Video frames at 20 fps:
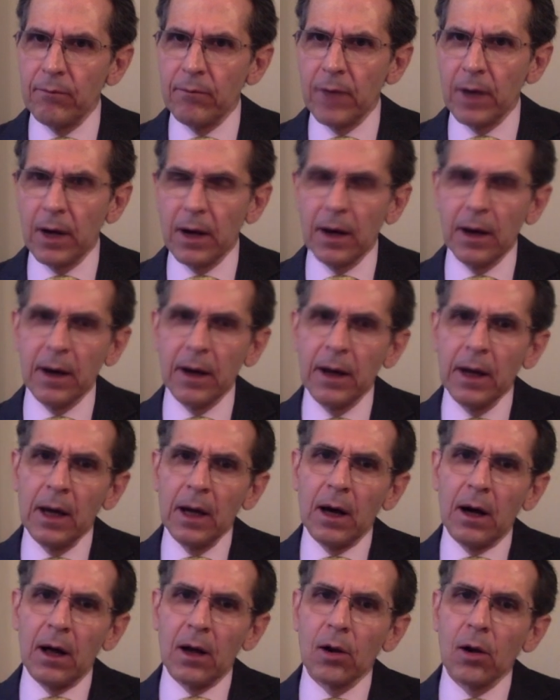uh,
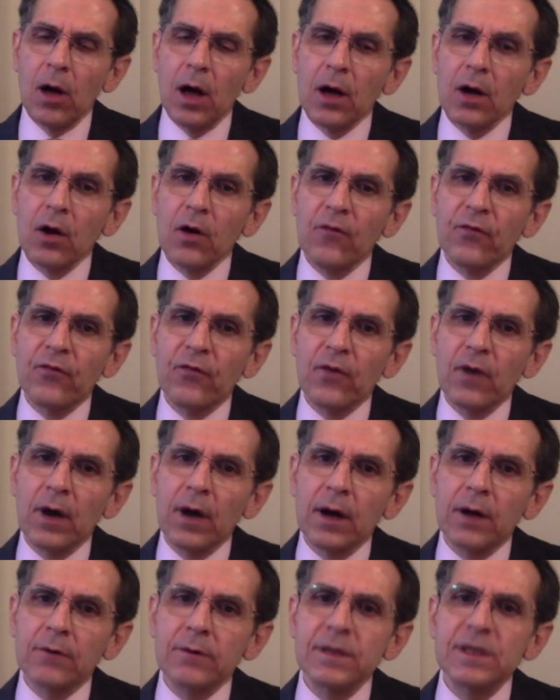a lot of
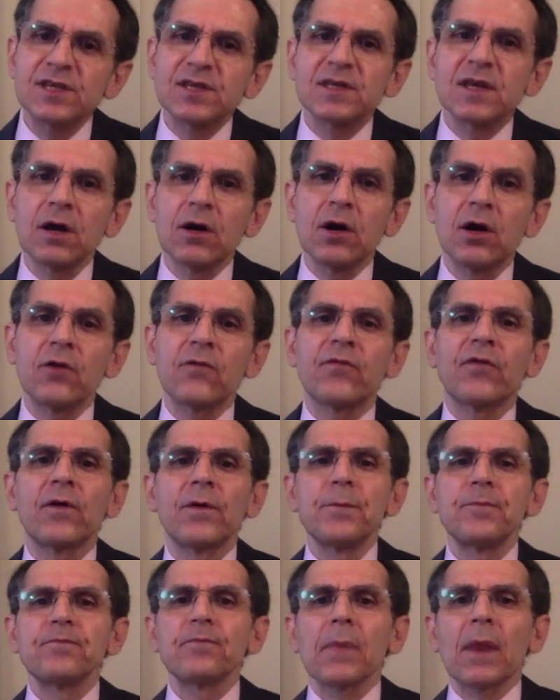uh,
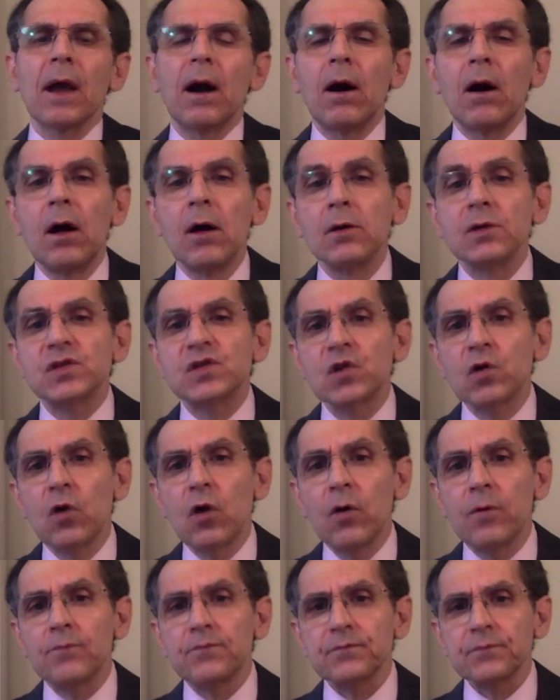reserve
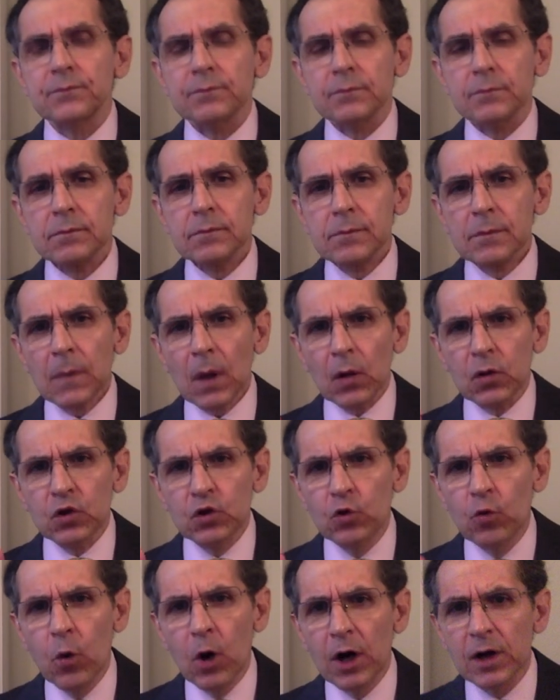also
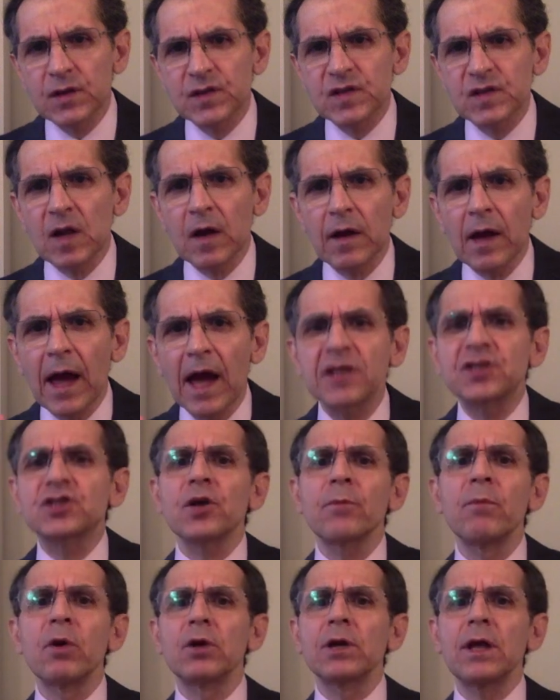towards the
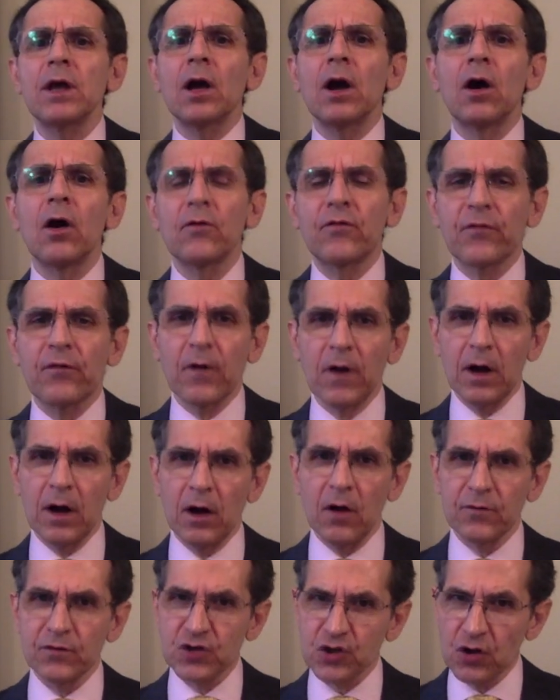hegemony of,
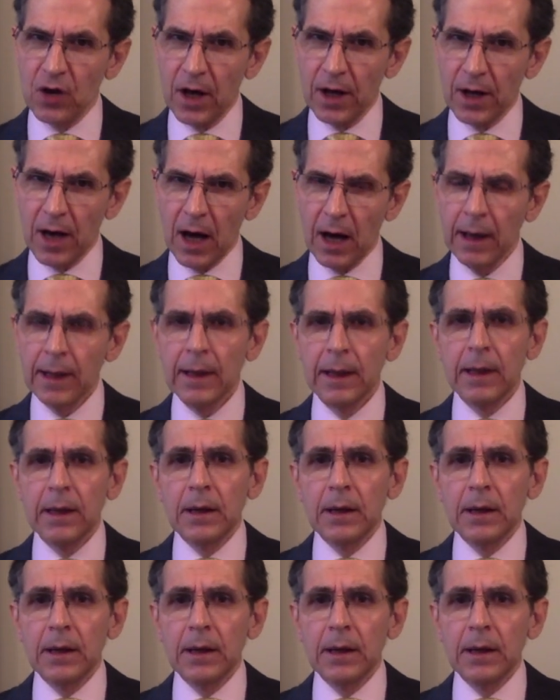of China.